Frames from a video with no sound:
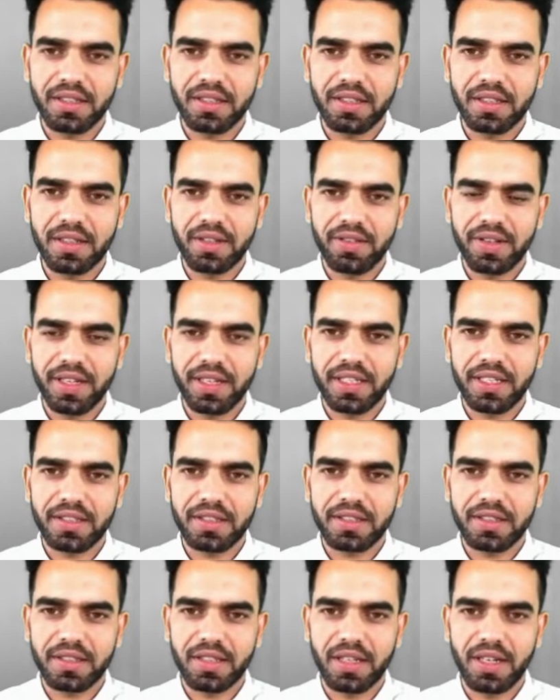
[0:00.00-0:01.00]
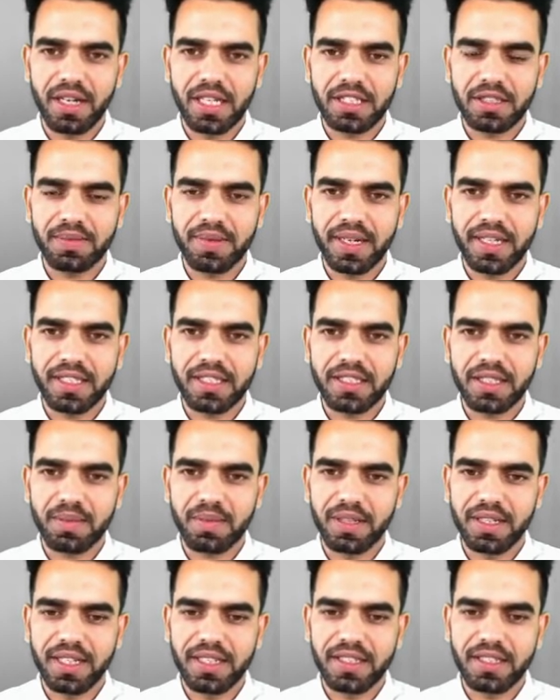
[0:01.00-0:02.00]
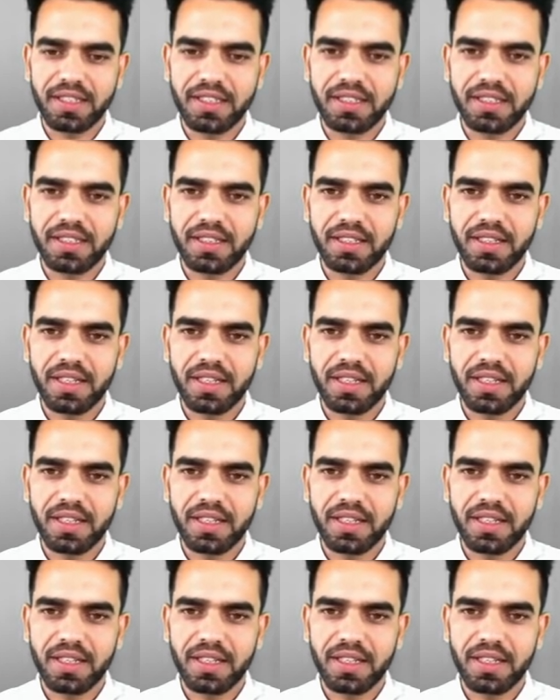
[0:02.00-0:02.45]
the various aspects of the digestion,